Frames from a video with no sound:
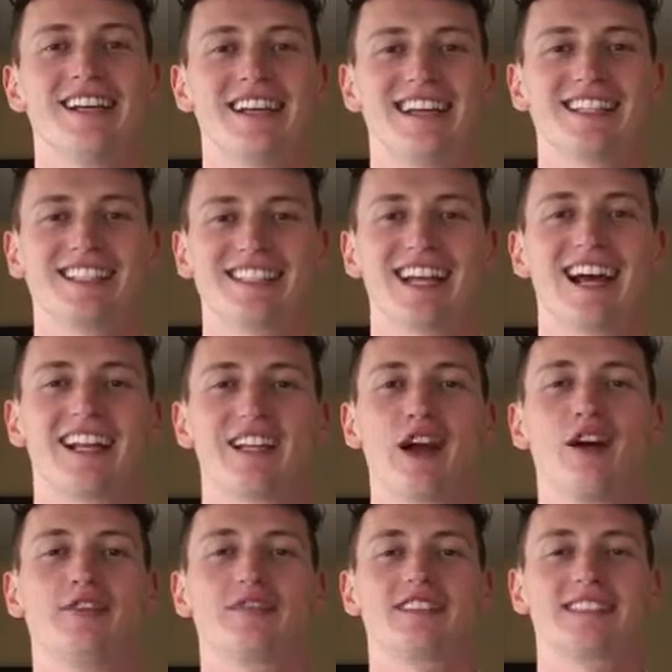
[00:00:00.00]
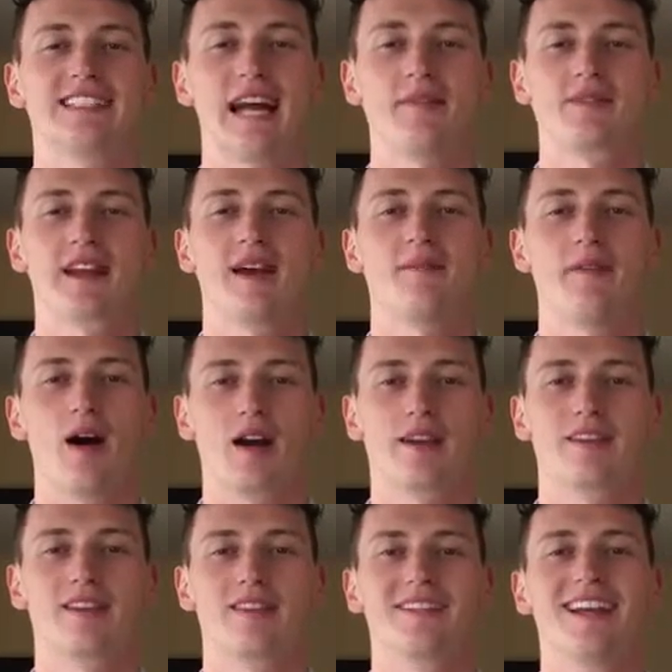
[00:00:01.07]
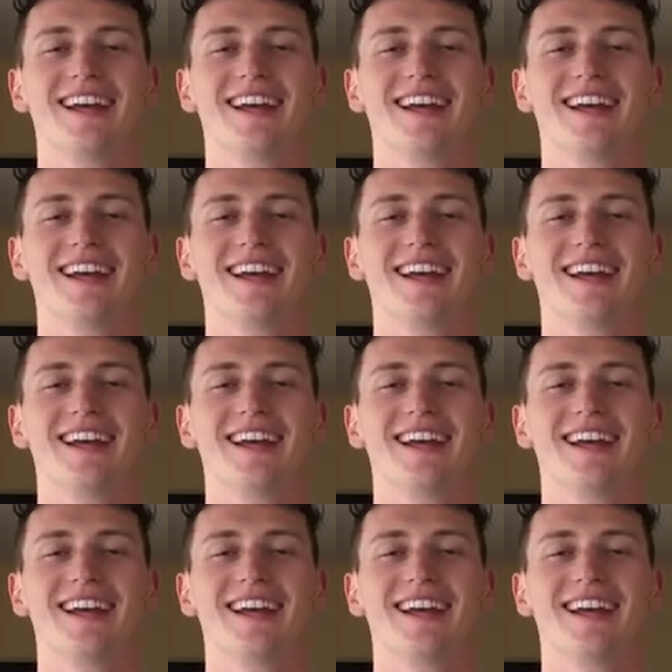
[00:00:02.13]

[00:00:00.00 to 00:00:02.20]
in signing up for Snapchat marketing.